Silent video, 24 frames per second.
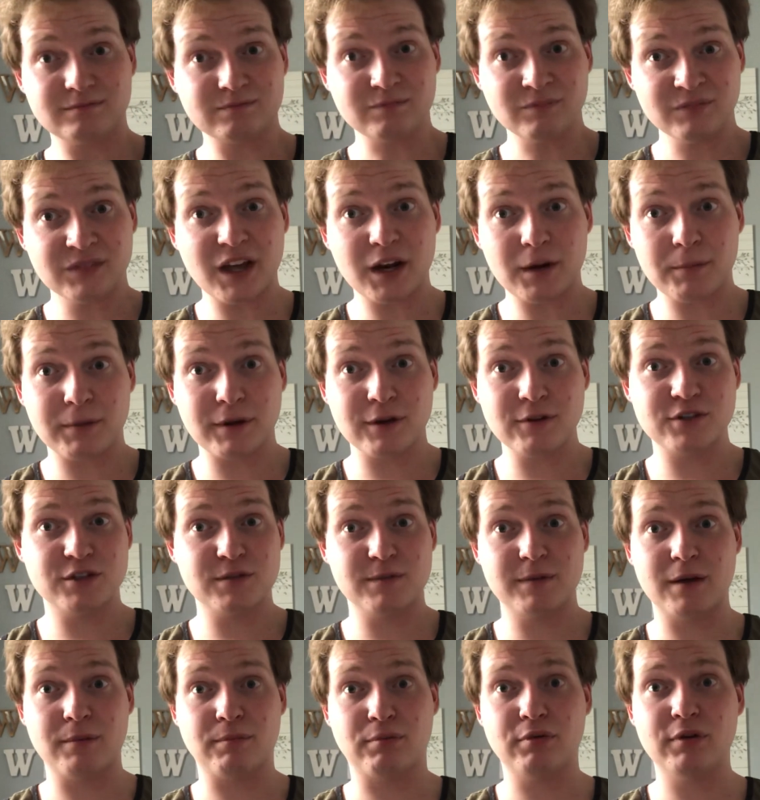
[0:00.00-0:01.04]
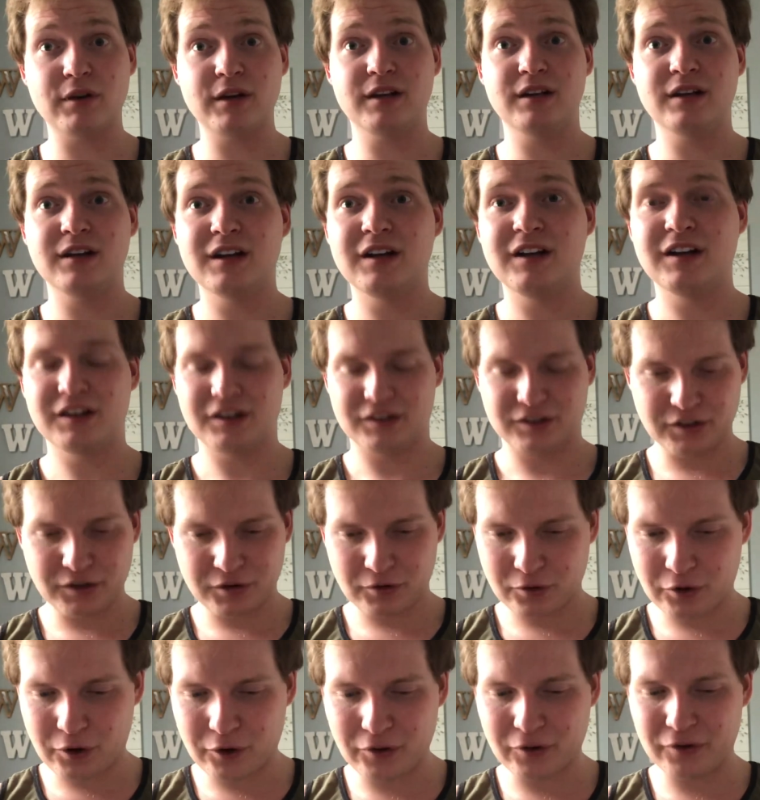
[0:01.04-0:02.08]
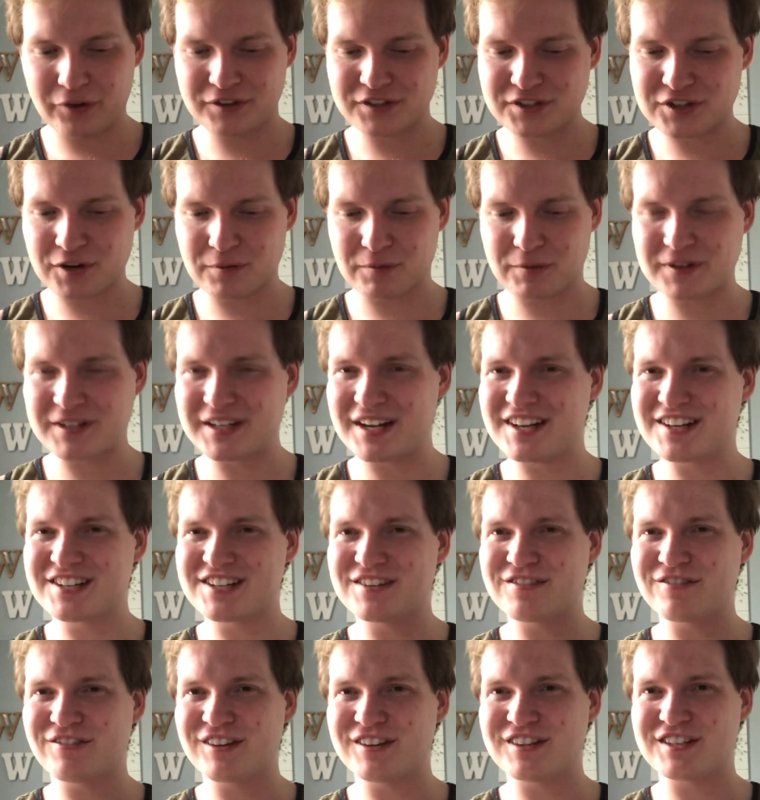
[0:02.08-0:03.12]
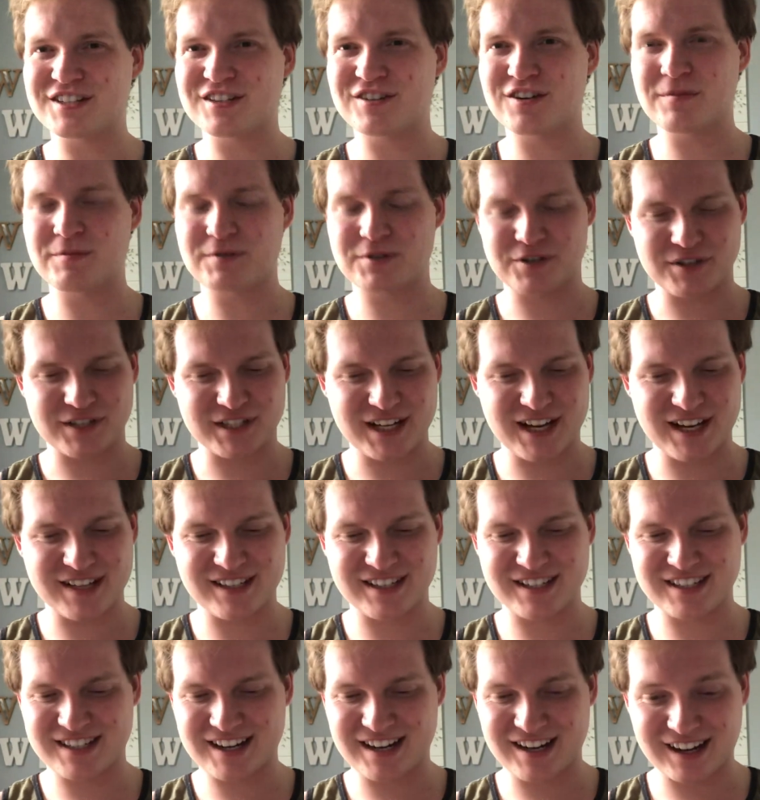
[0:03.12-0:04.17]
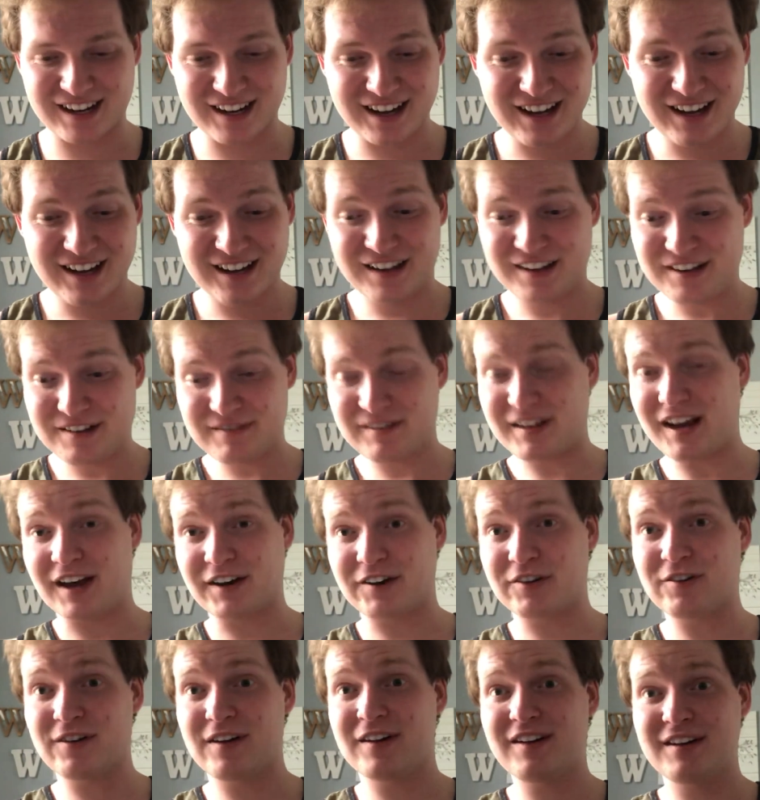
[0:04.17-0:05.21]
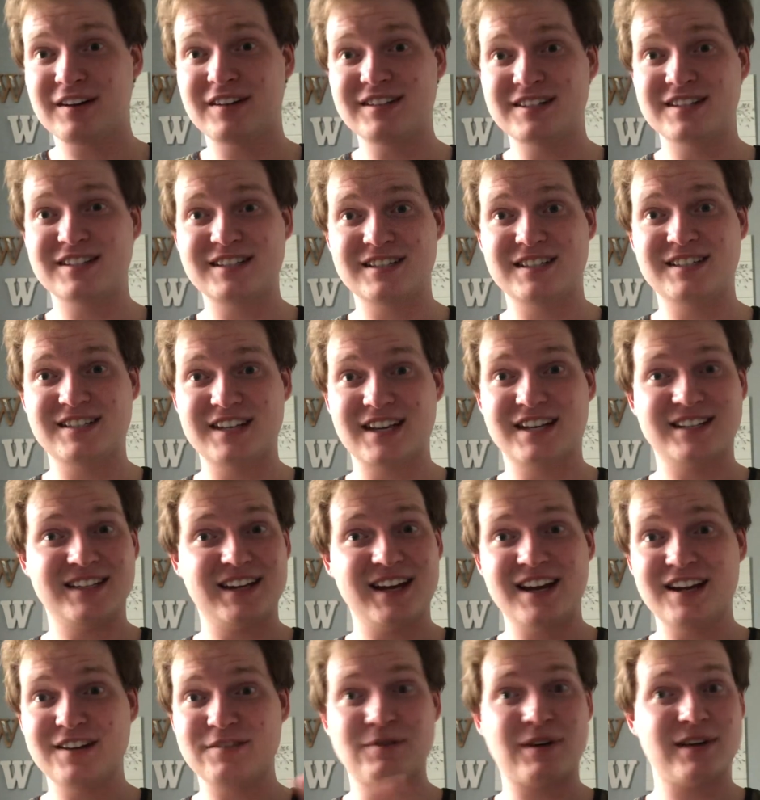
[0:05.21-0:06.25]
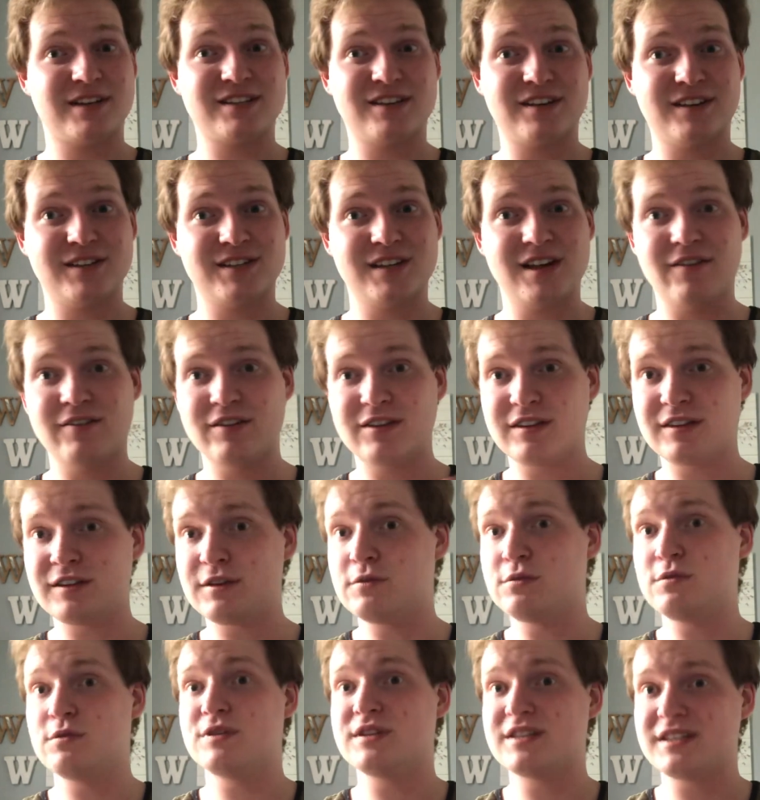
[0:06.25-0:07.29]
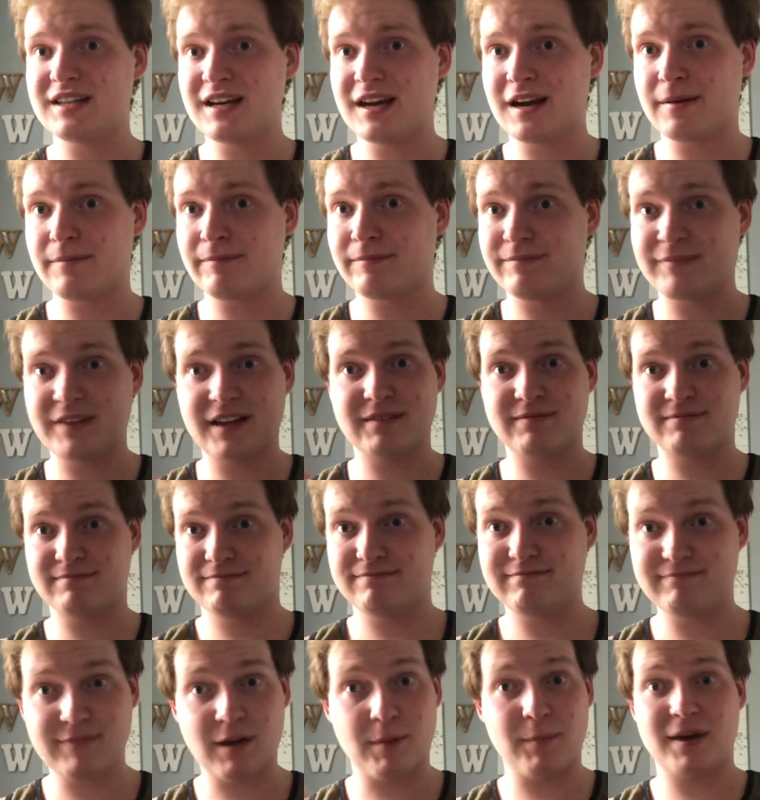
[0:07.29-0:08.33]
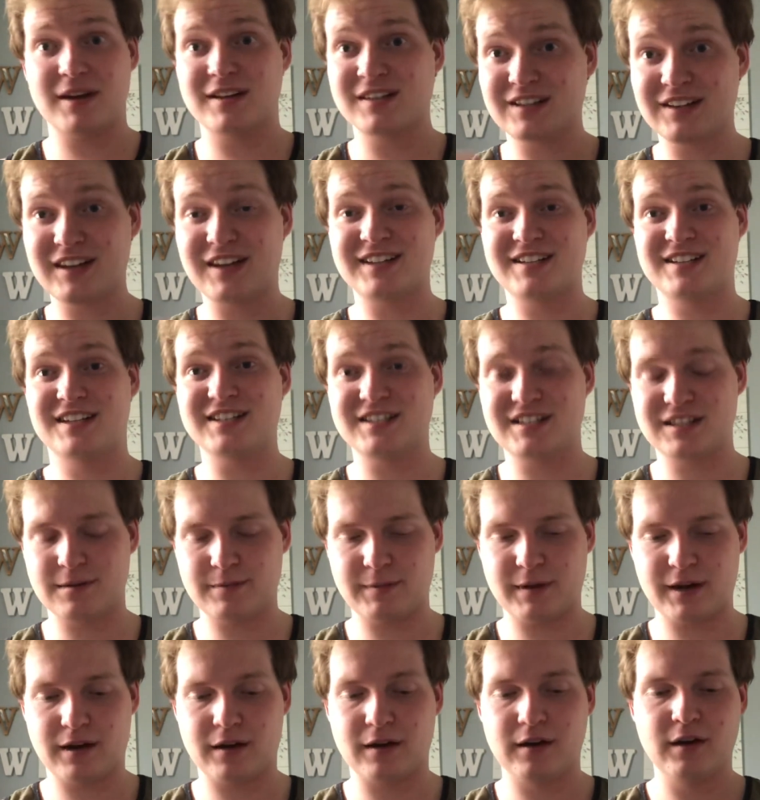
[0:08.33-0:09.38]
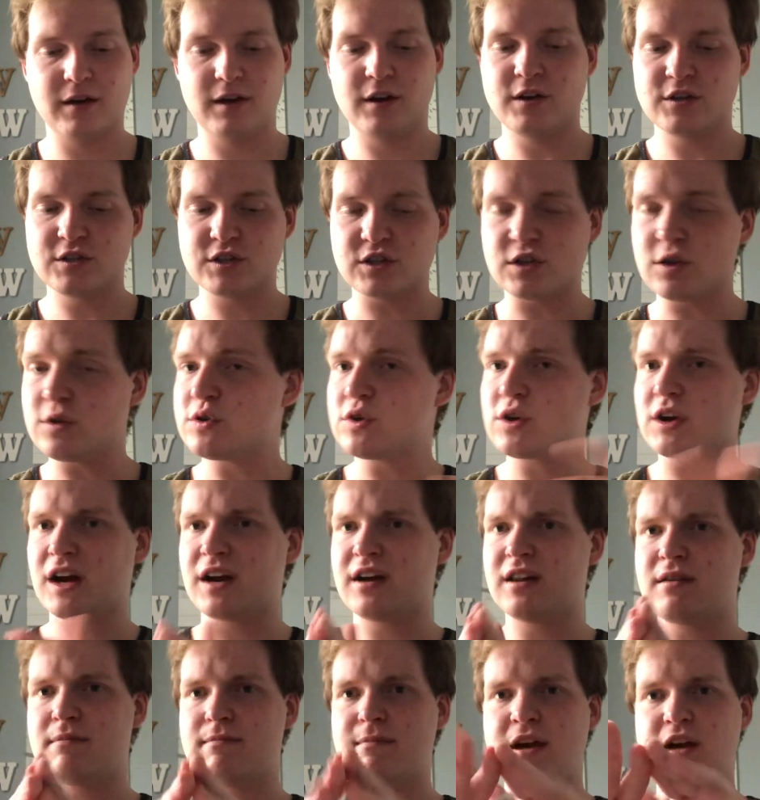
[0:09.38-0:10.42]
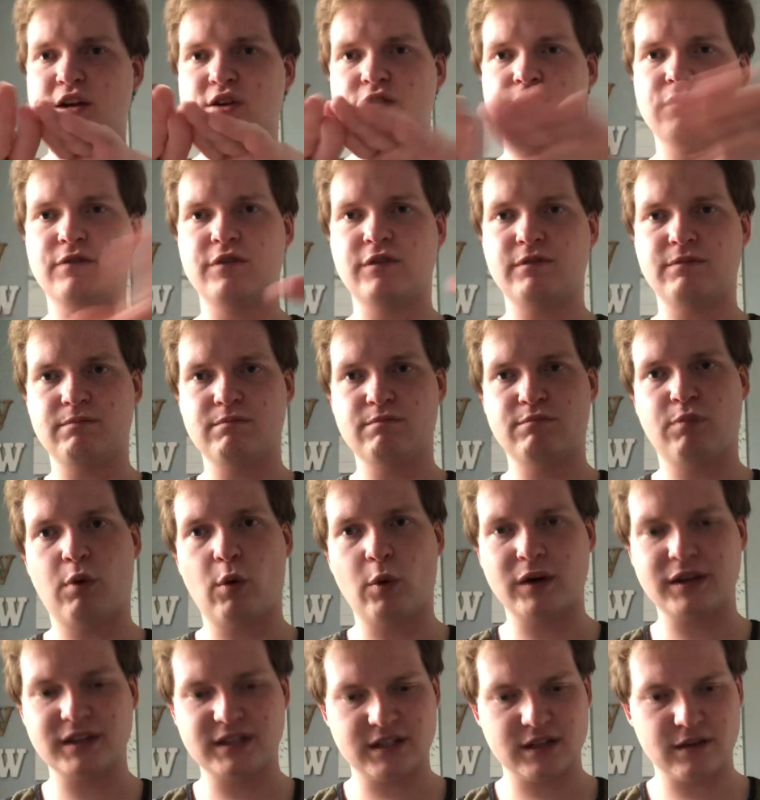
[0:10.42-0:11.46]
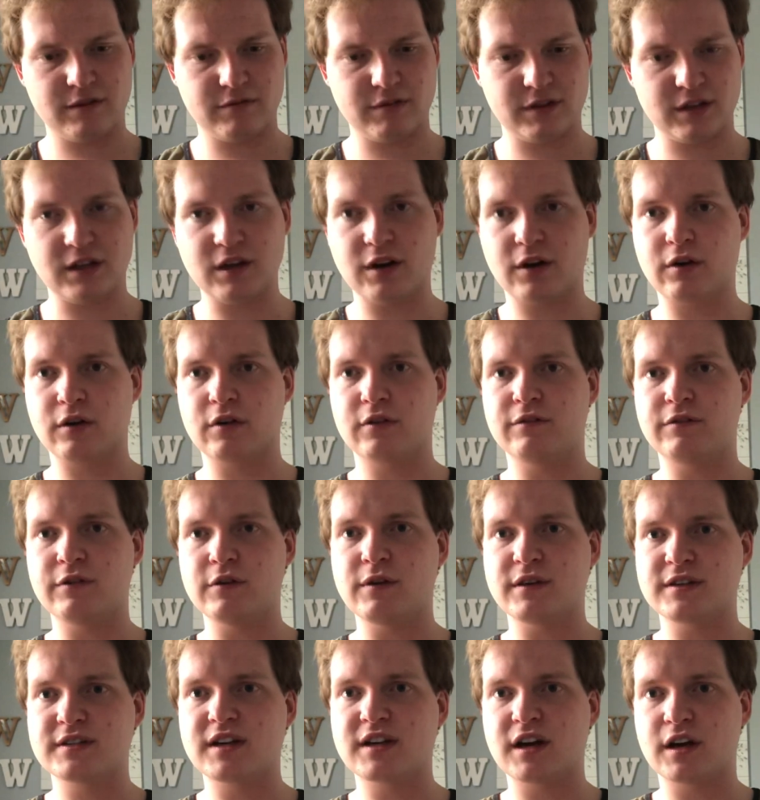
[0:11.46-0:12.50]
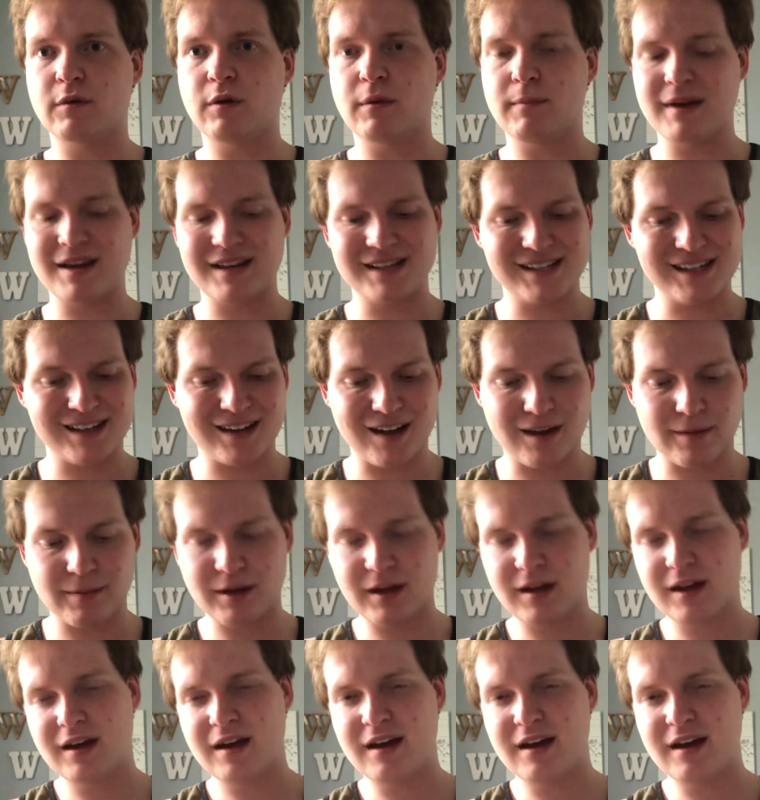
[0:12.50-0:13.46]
That appears to be a pretty literal interpretation of what the scripture says. It's saying, God created it in 6 days, rested on the seventh, you do the same. That makes a lot of sense to me. So those are kind of the major points of the young earth view. That's kind of what makes it up.